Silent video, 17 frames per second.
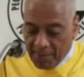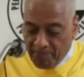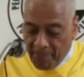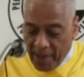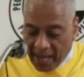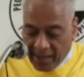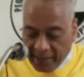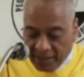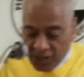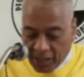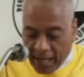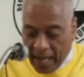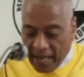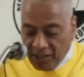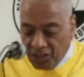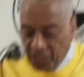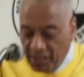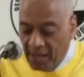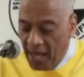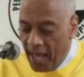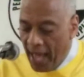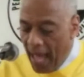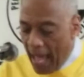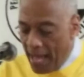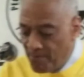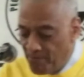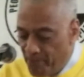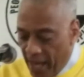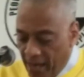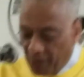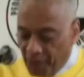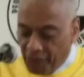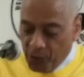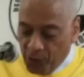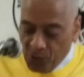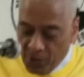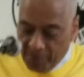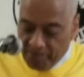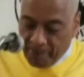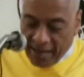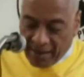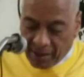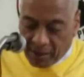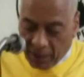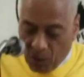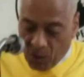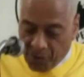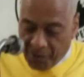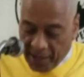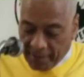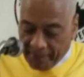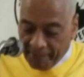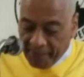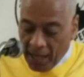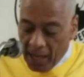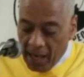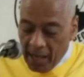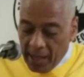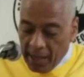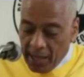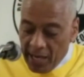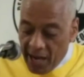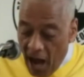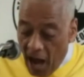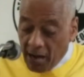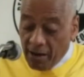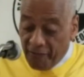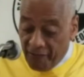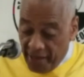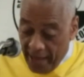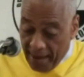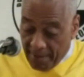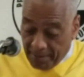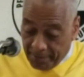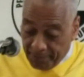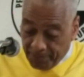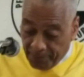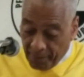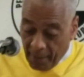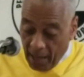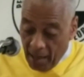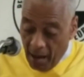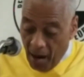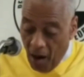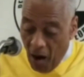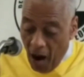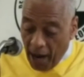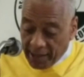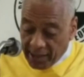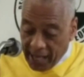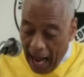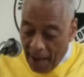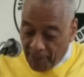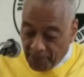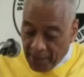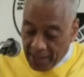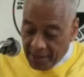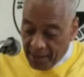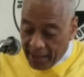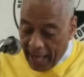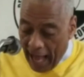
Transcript: and better education and better food and better clothing. None of them are adopting the